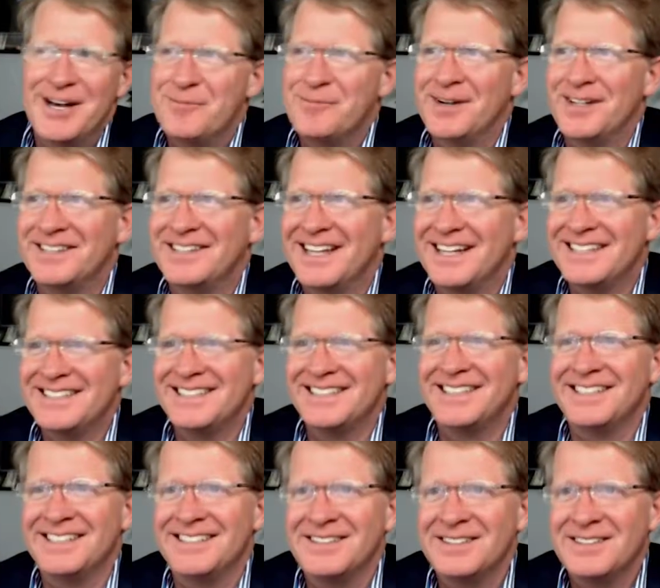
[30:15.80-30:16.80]
But
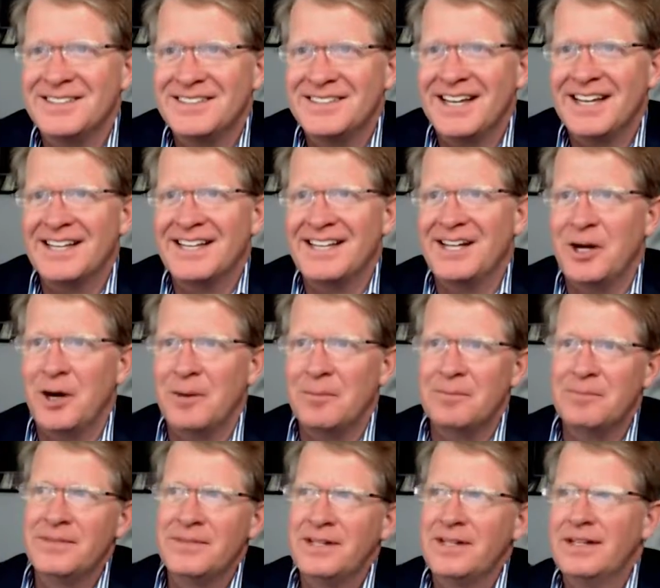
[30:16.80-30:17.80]
that can
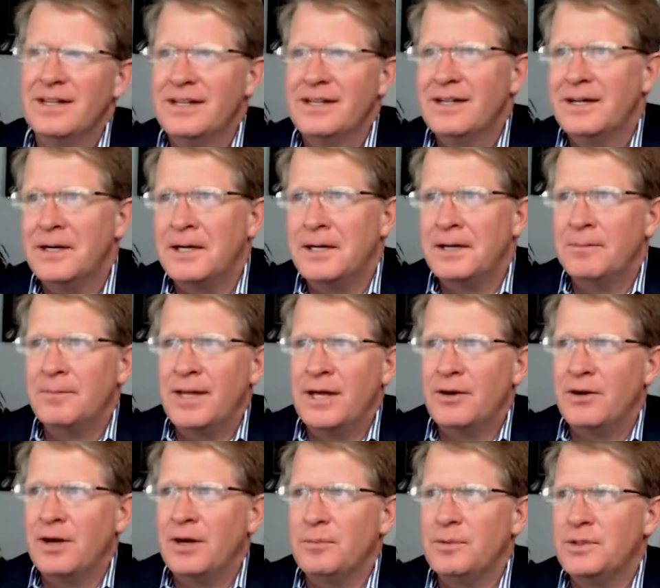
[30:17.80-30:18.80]
help.
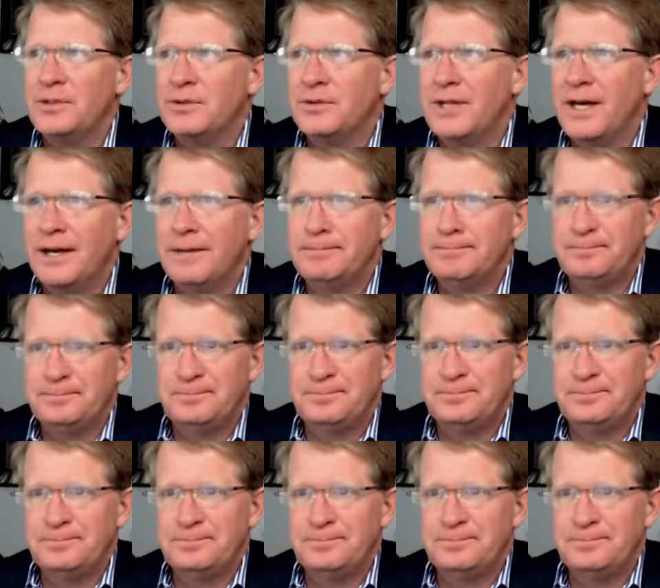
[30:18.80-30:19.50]
That'll help you do that.